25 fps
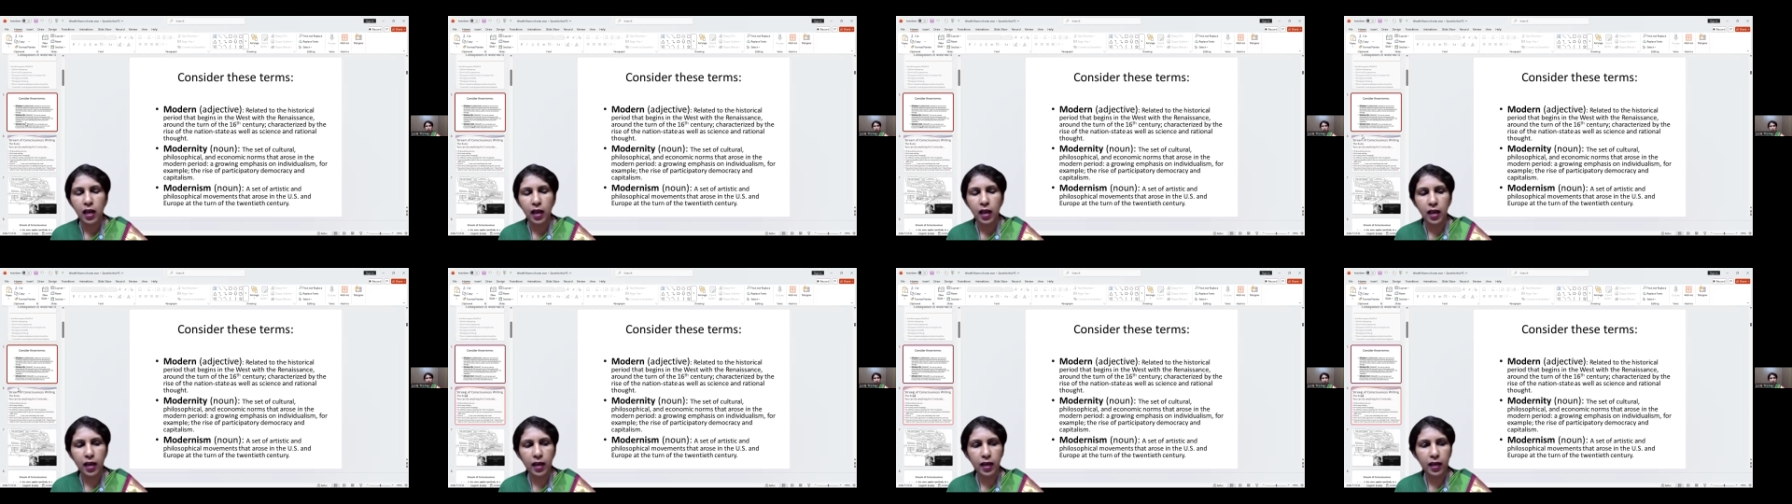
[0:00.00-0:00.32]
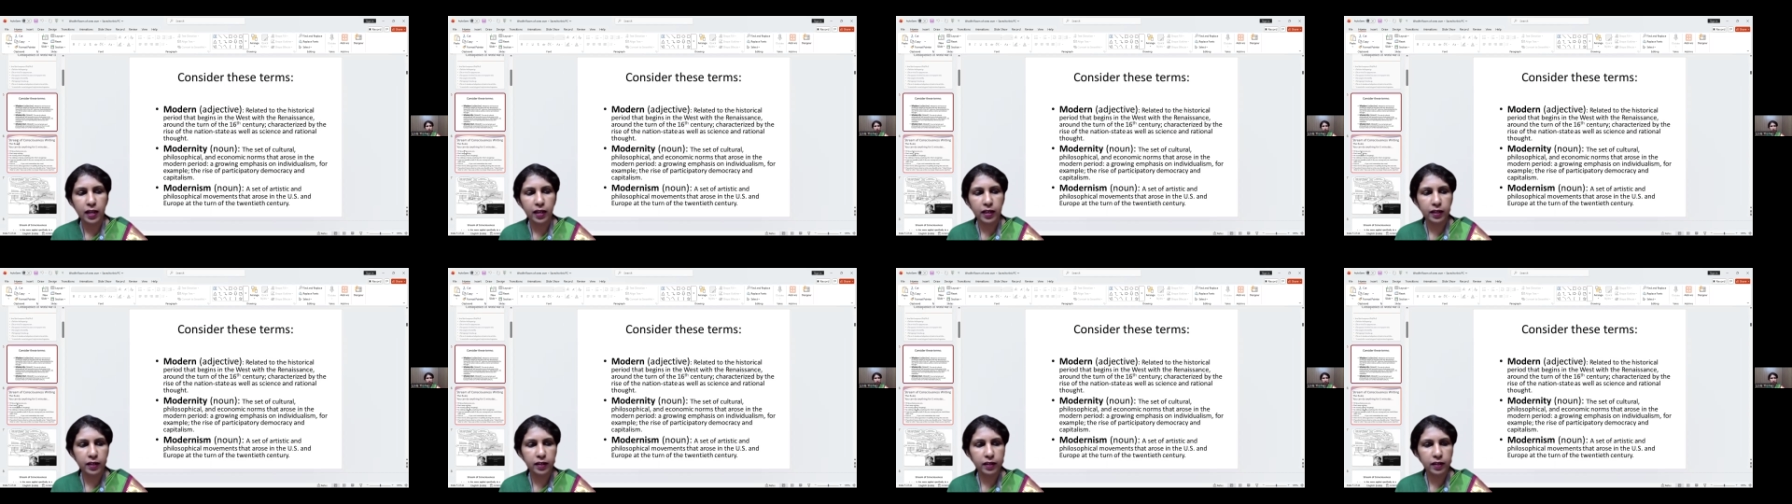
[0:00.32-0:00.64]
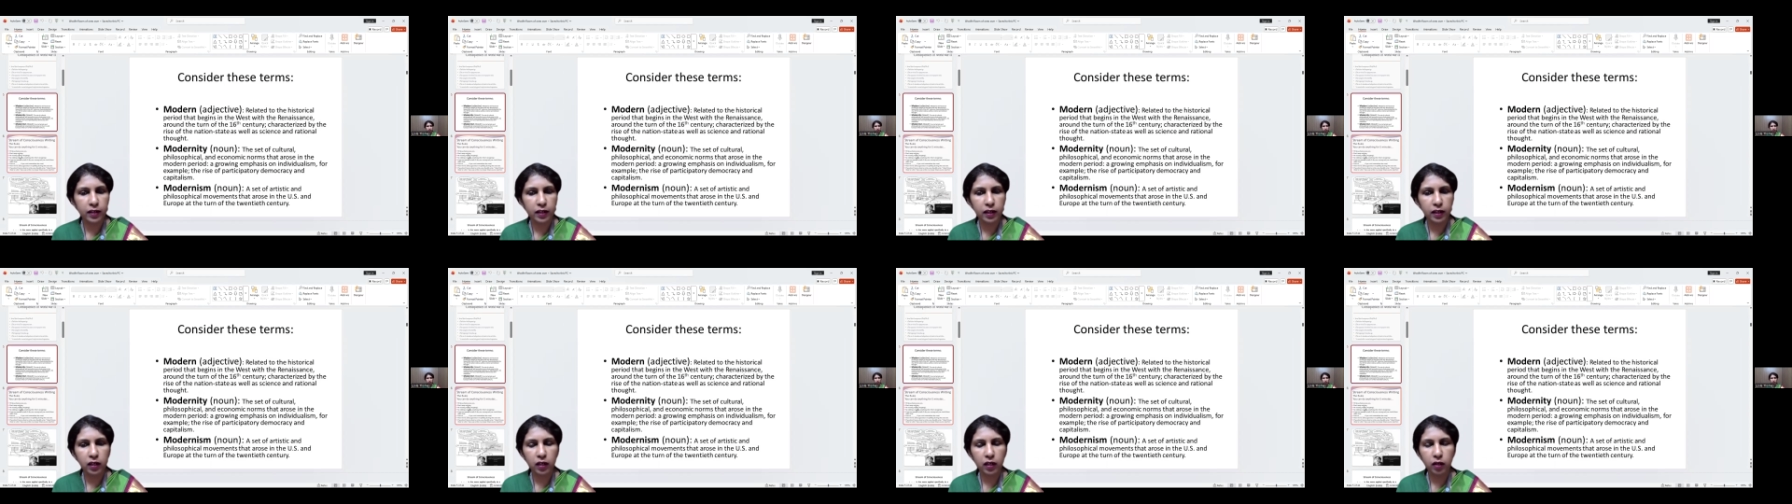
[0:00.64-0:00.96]

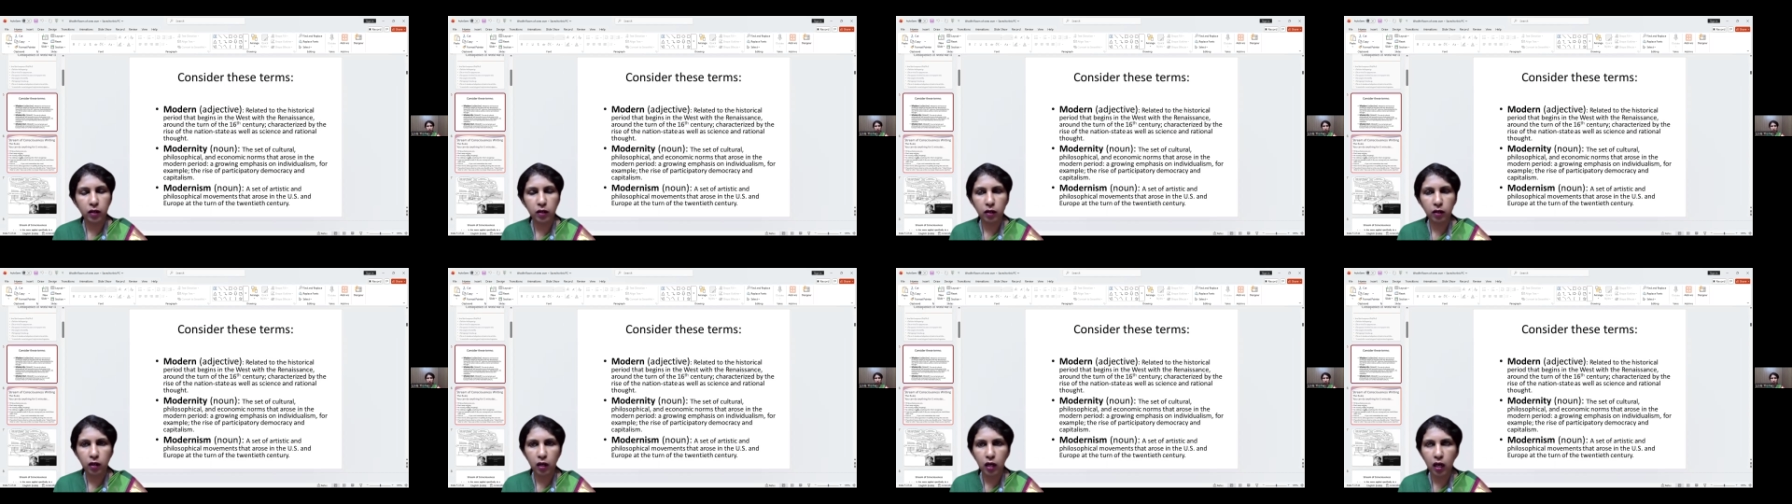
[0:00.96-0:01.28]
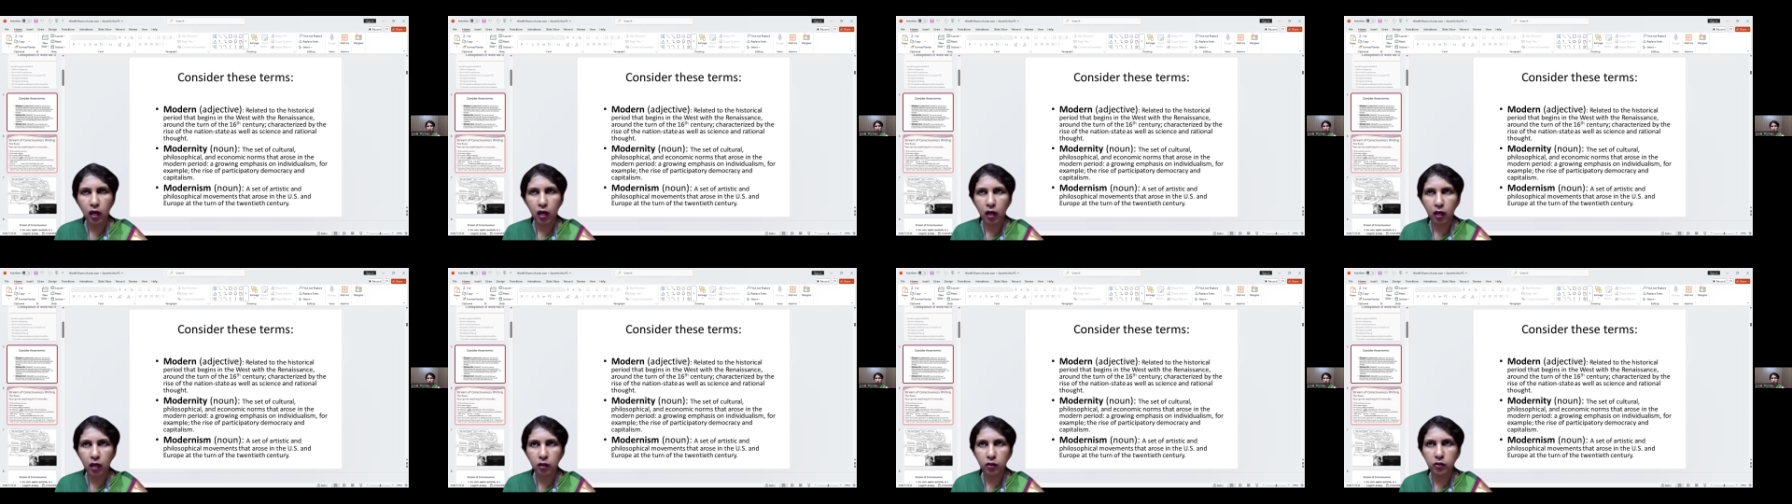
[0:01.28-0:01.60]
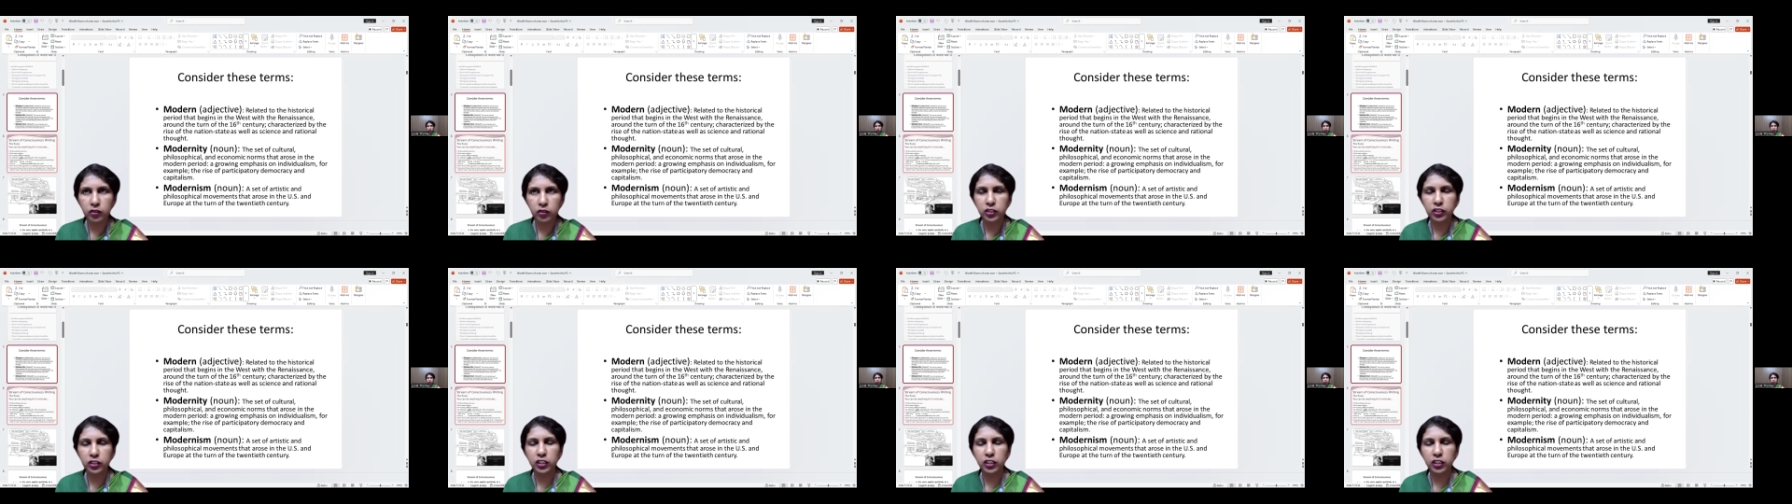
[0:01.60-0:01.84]
and how